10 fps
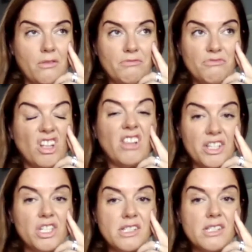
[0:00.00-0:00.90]

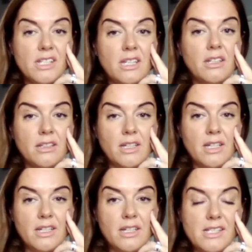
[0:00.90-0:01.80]
religiously because
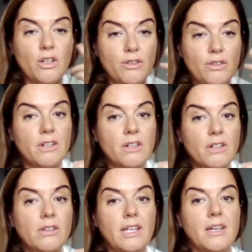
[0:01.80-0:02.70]
I could feel
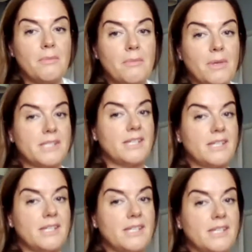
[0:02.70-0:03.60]
like
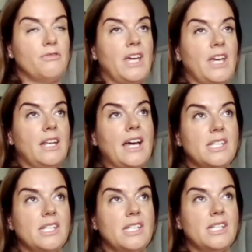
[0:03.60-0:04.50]
myself getting
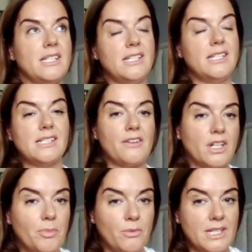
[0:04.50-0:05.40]
agitated after
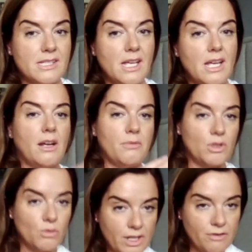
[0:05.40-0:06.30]
a couple of weeks,
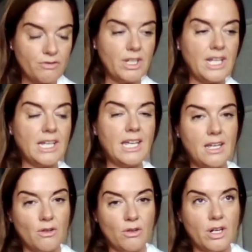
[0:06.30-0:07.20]
and I would go and have
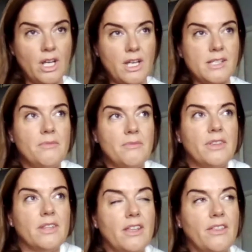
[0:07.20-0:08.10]
Reiki or
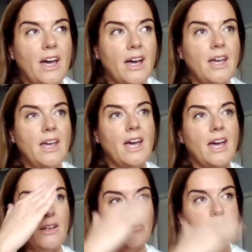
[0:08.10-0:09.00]
something like that
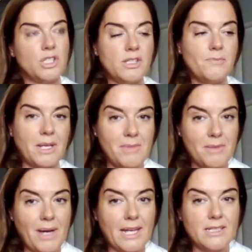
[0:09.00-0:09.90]
and it would just bring
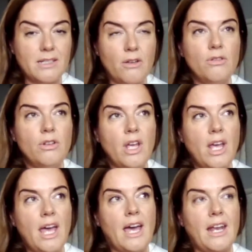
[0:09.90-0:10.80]
me back down.
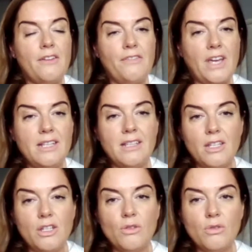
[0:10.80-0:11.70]
And I find
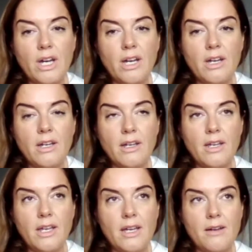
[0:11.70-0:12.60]
that yoga,
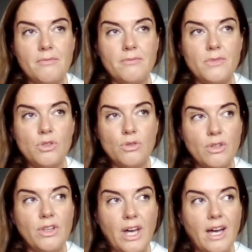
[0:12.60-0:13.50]

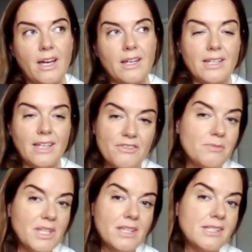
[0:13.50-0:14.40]
doing that, gives
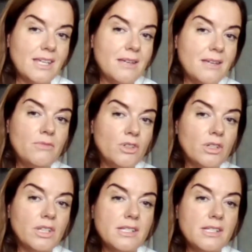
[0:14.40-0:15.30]
me the same
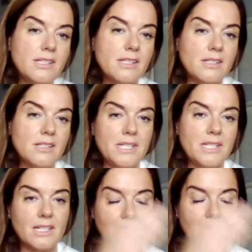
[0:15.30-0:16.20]
release. It's
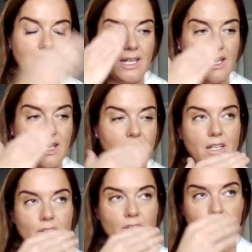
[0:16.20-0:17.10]
basically,
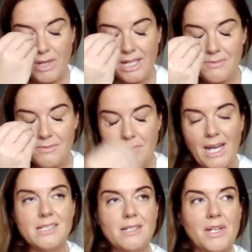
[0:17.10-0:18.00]
just brings
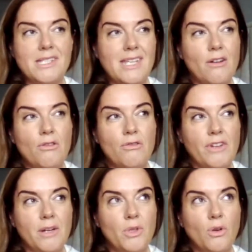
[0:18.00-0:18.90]
me back to
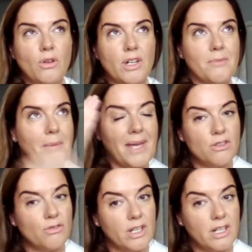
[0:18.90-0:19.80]
myself and I'm not got my
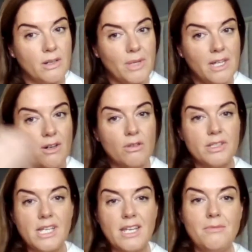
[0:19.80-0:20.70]
mind running away all
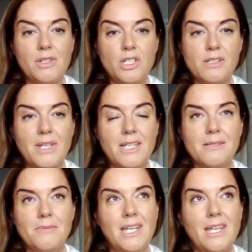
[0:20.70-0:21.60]
the time. It just
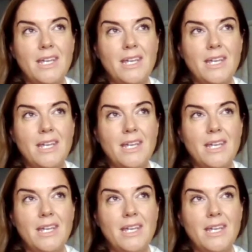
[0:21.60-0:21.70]
makes me